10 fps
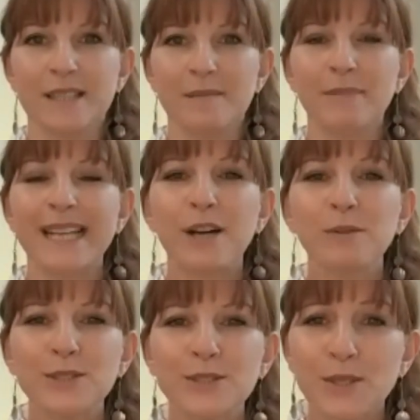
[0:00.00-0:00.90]
But I
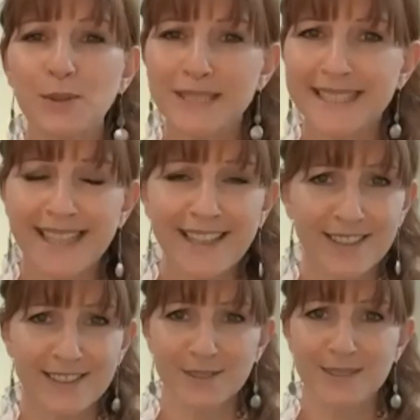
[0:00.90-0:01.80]
was so
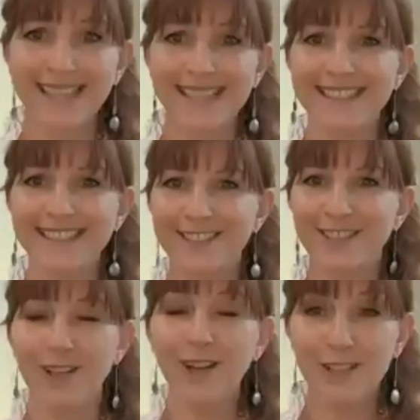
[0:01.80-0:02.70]
scared to take
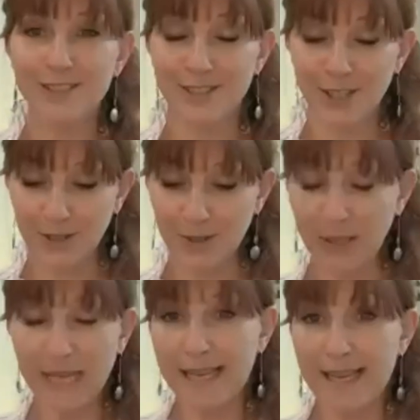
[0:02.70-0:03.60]
another loss. So
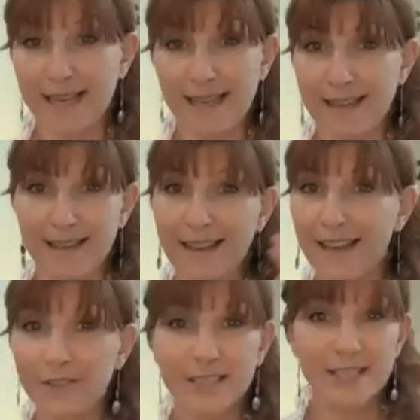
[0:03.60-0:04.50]

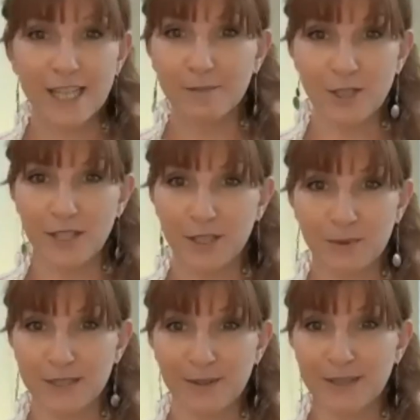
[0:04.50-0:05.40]
every time the trade
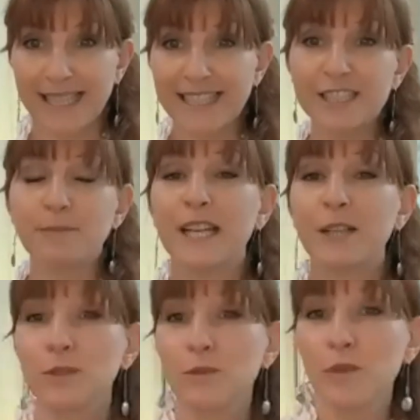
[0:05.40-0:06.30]
would go against me, I
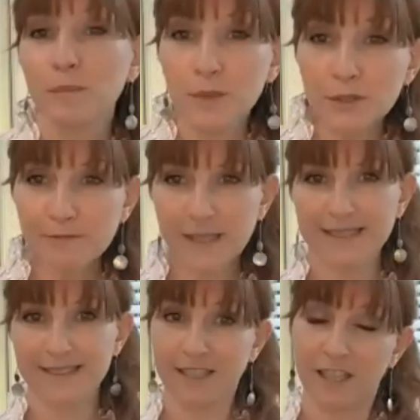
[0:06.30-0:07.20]
would remove my
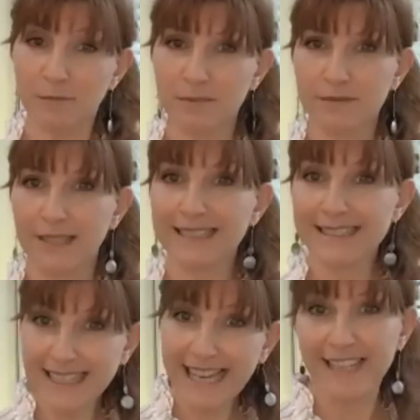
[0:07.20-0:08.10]
stop and
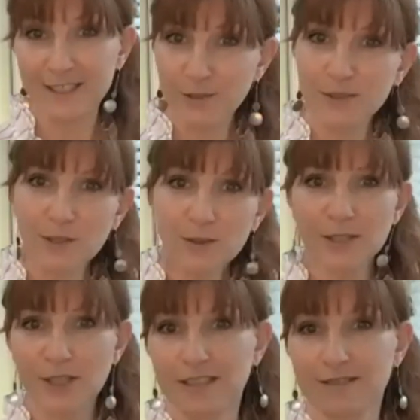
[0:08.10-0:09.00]
then add to the
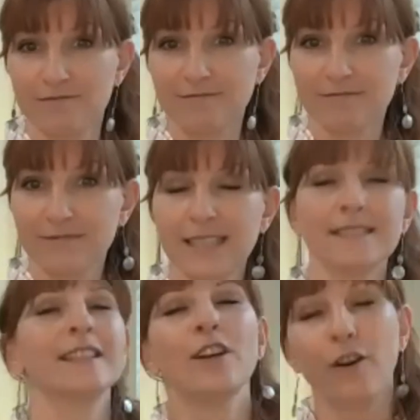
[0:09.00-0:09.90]
loser,
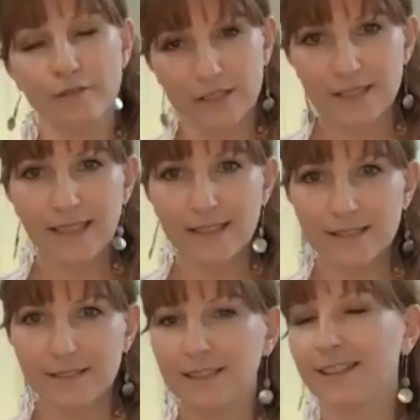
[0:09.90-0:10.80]
then
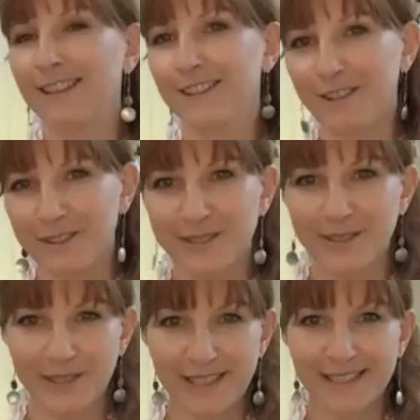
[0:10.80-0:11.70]
oversize and
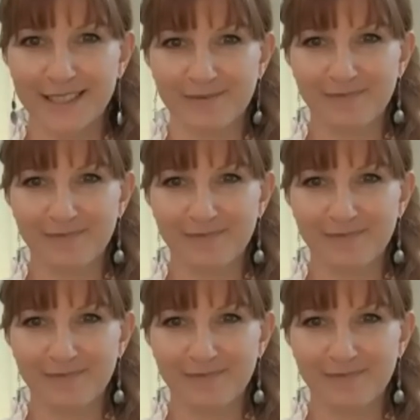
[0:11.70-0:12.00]
overtrade.